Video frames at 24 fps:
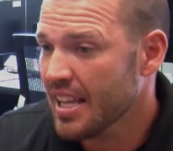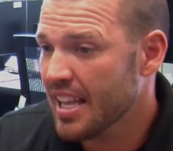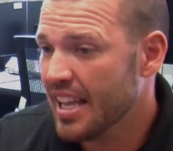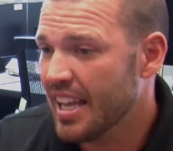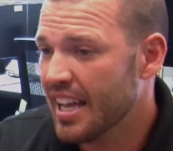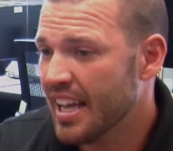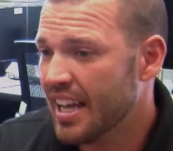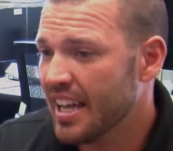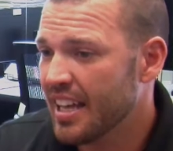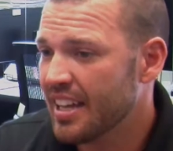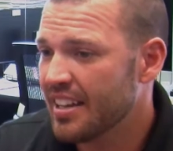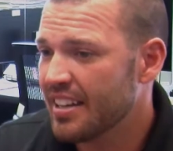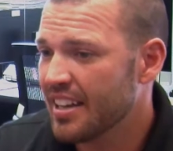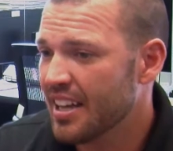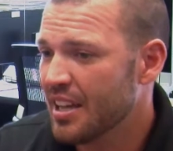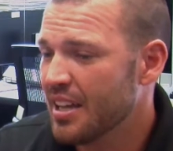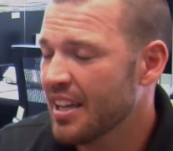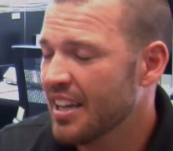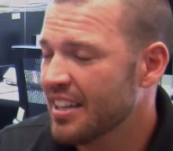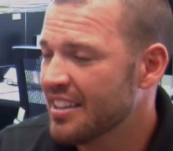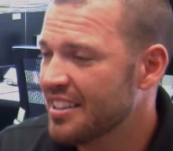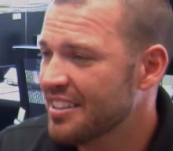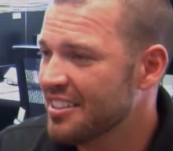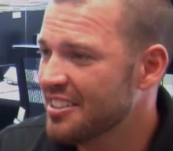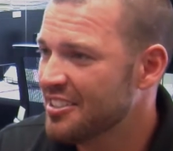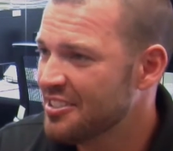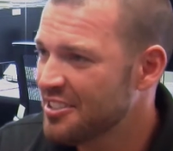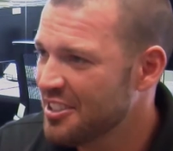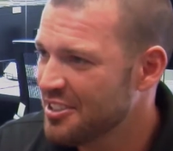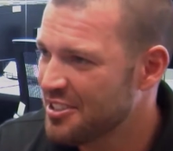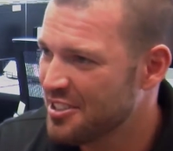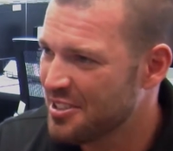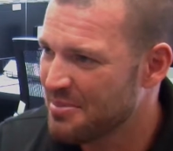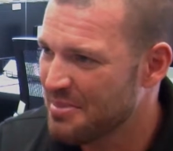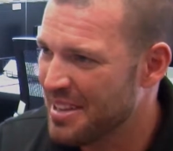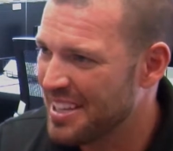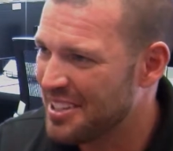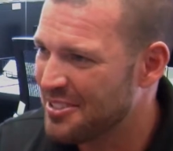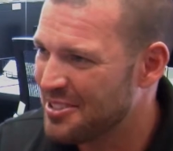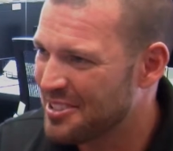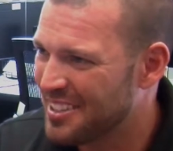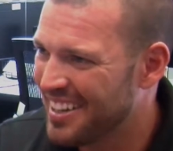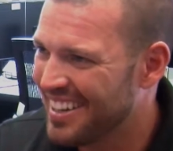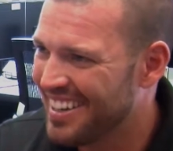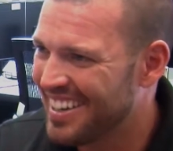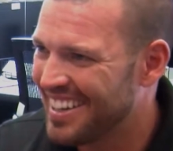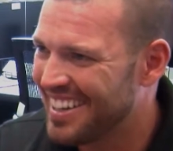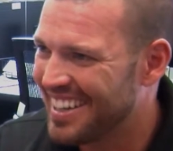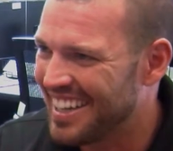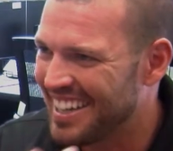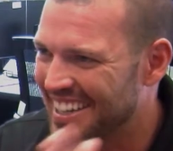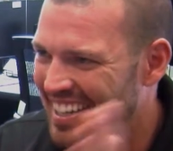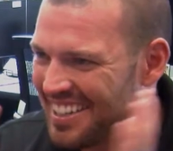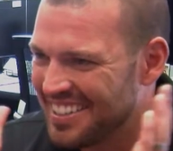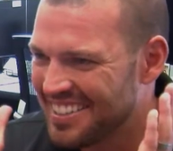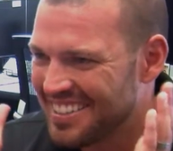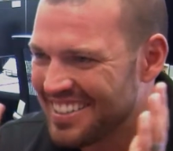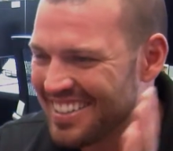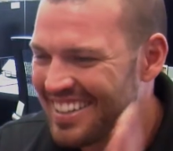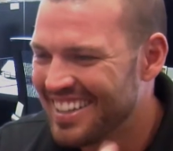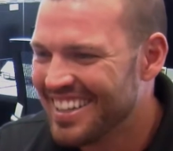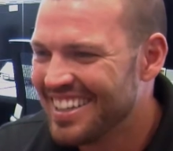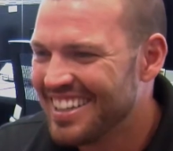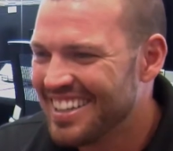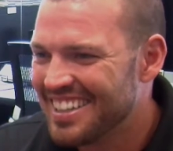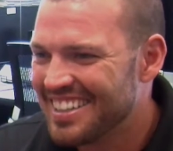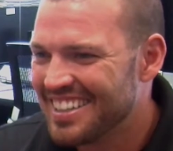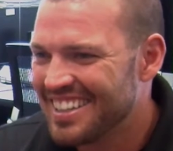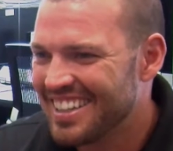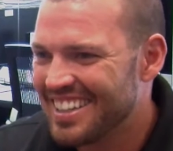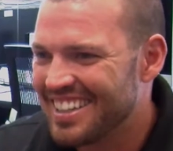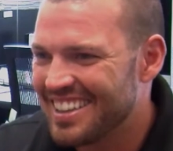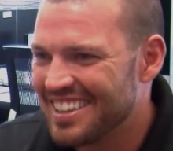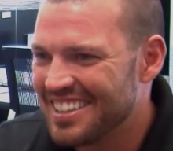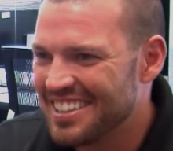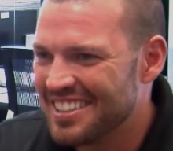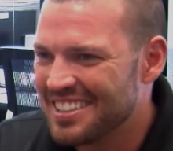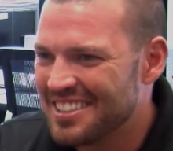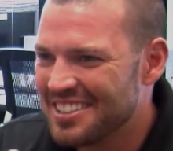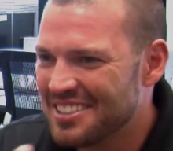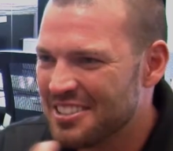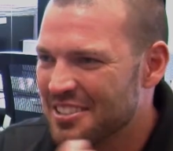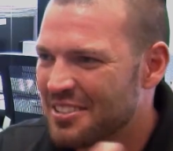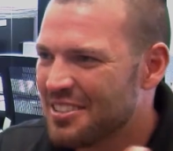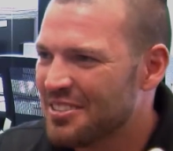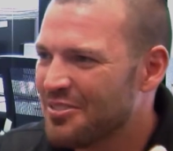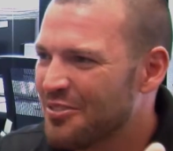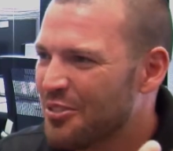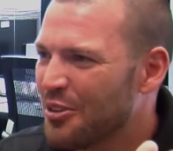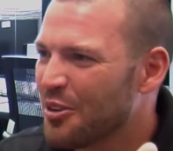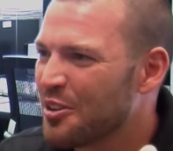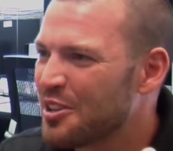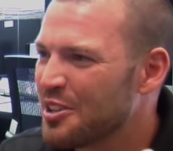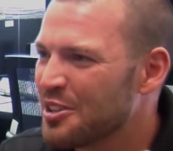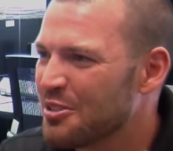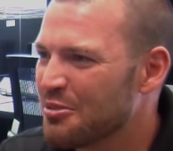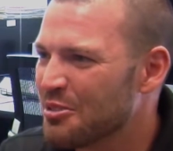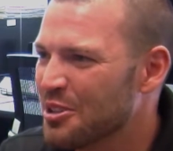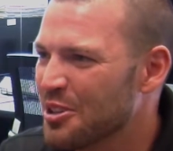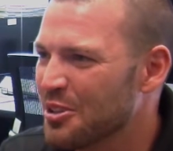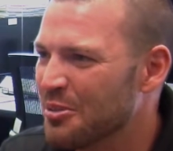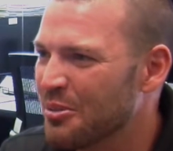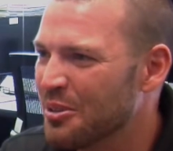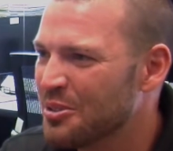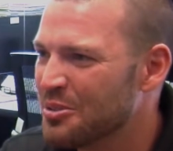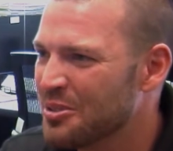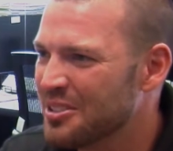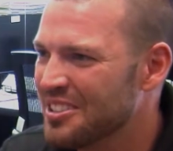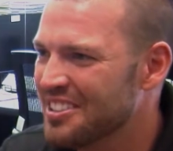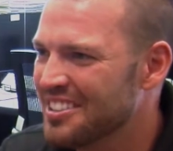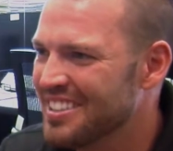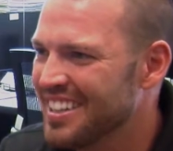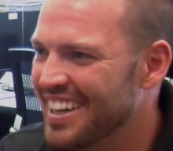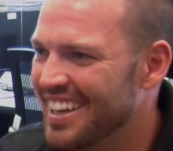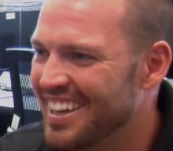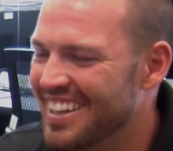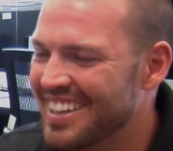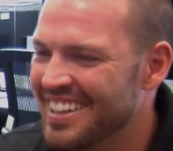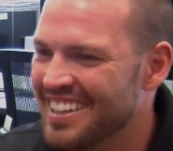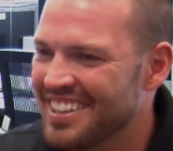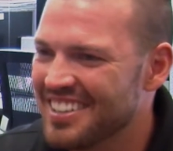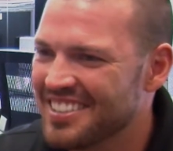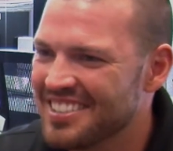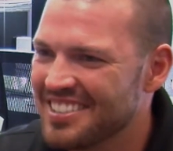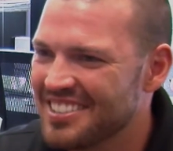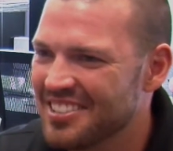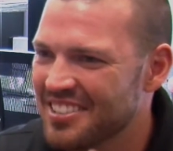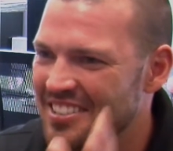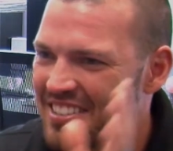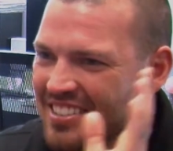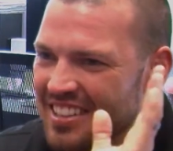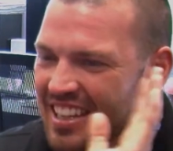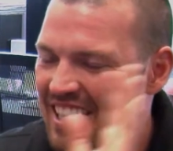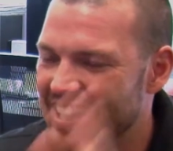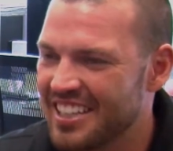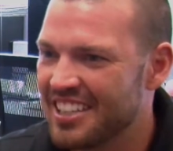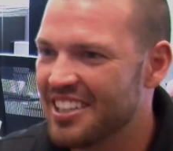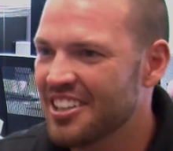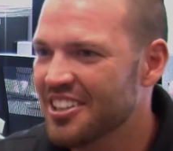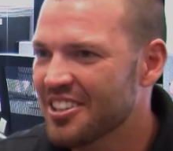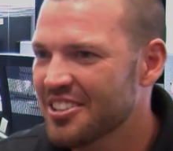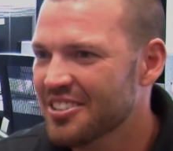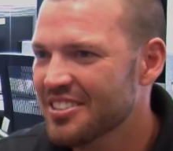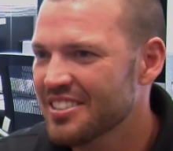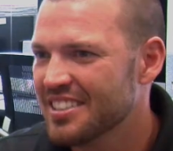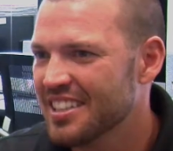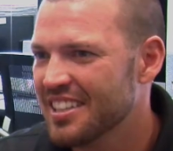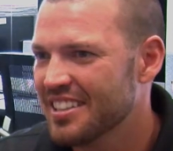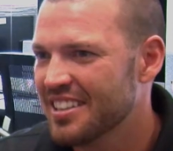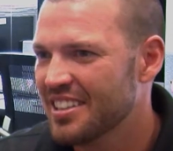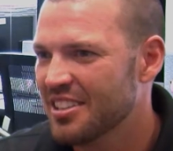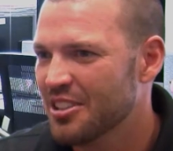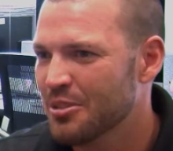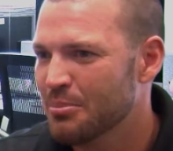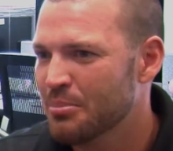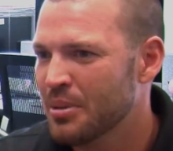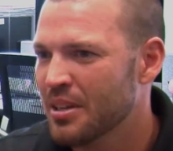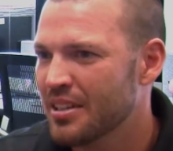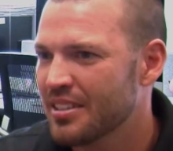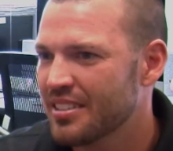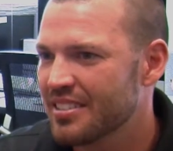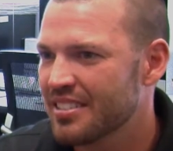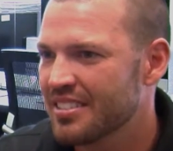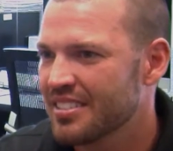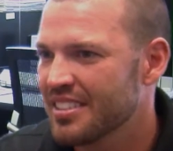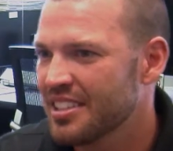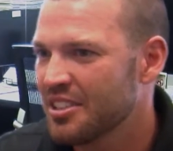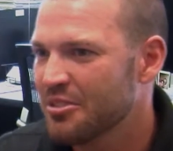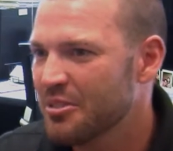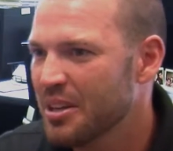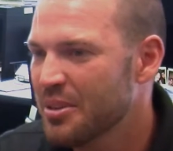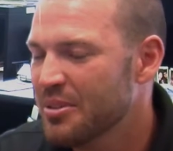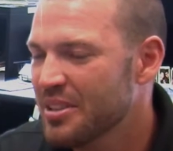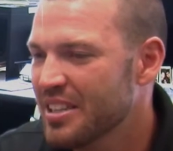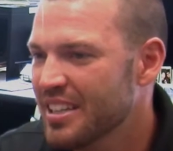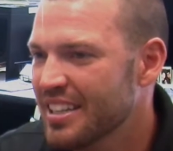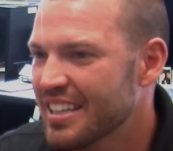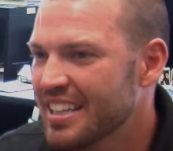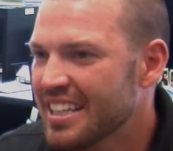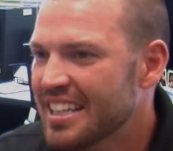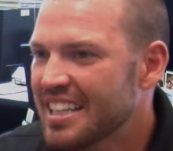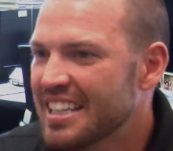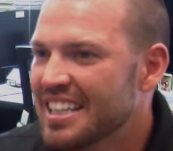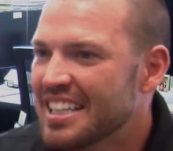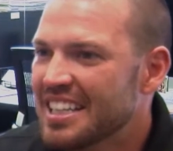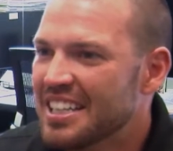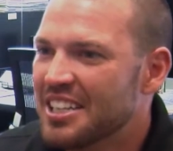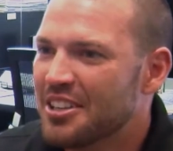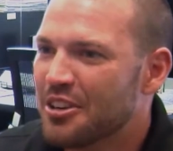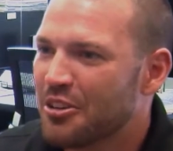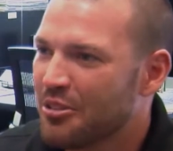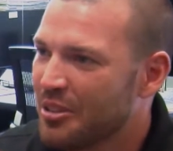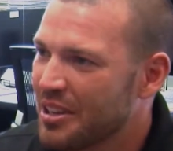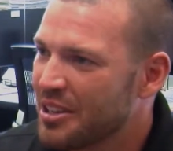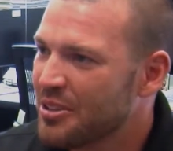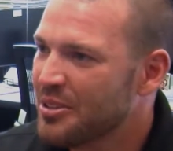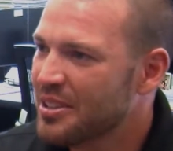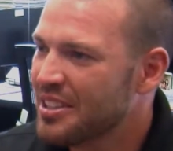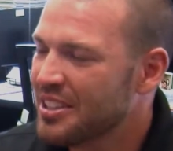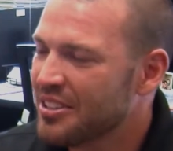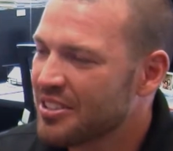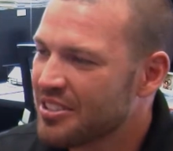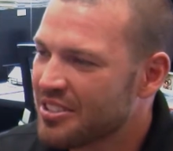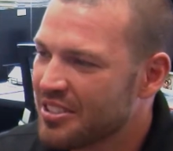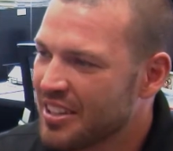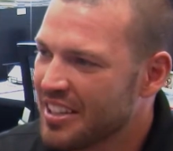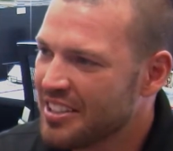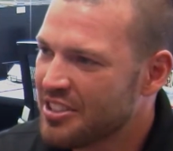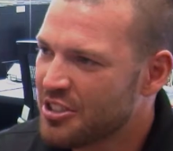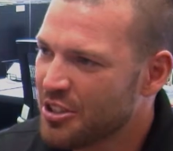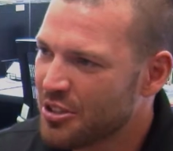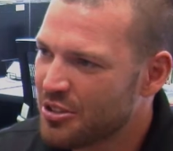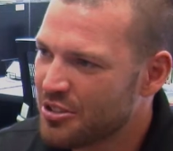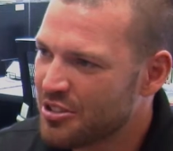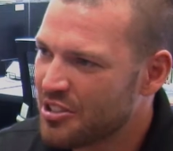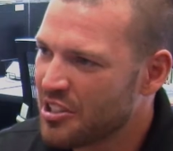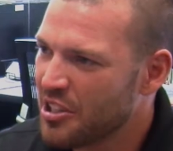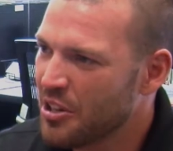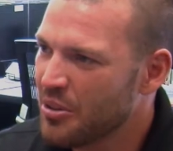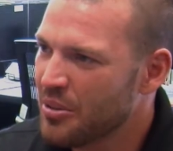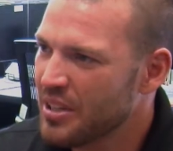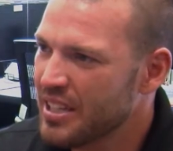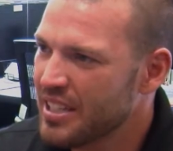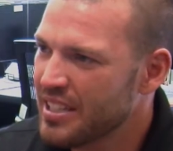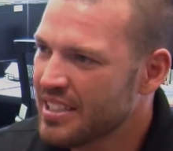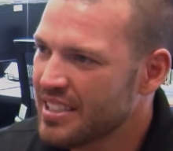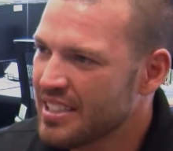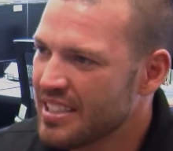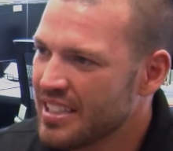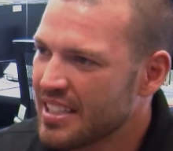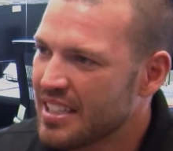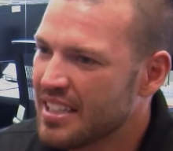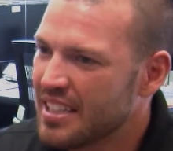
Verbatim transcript: and I had the decision to make. It was kind of like, the fork in the road, which one do you take, you know, just let it go and let the little punk get away with it, or do I go in there? And so I chose to go in,